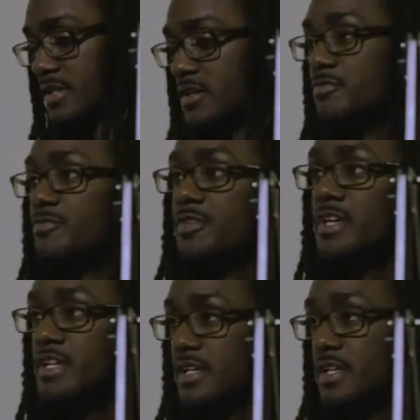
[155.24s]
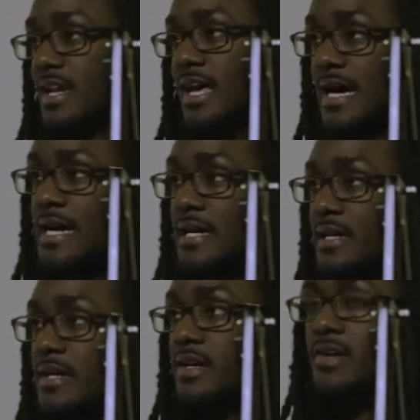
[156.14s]
convenient lie.
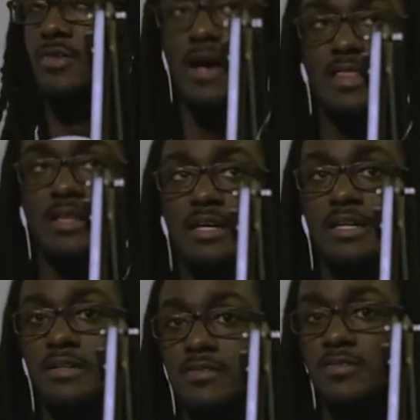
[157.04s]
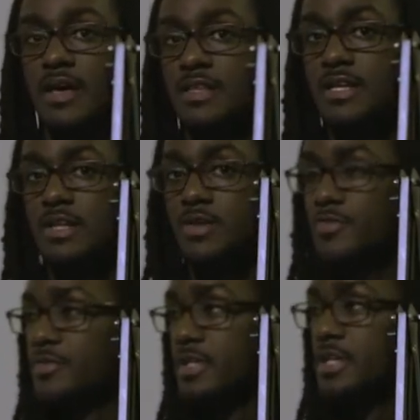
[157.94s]
Exactly. Rather than
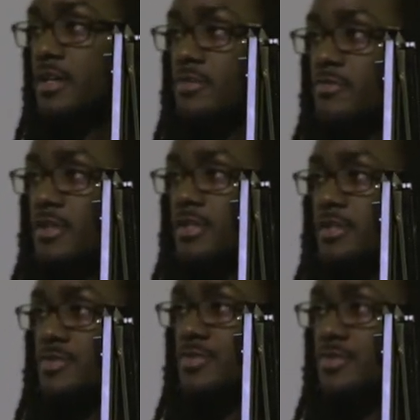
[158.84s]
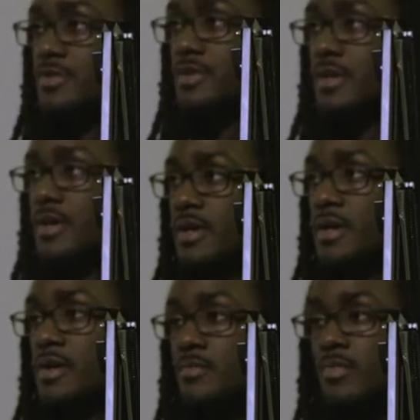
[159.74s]
look for the inconvenient truth. Yeah,
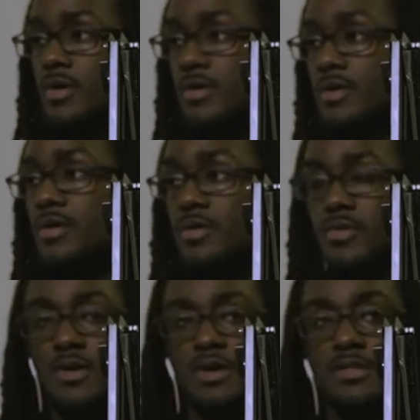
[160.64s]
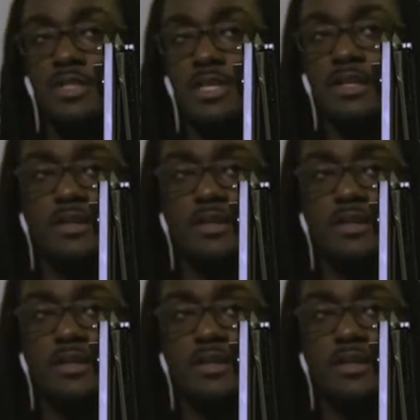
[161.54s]
the harsh truth. Yeah. Word.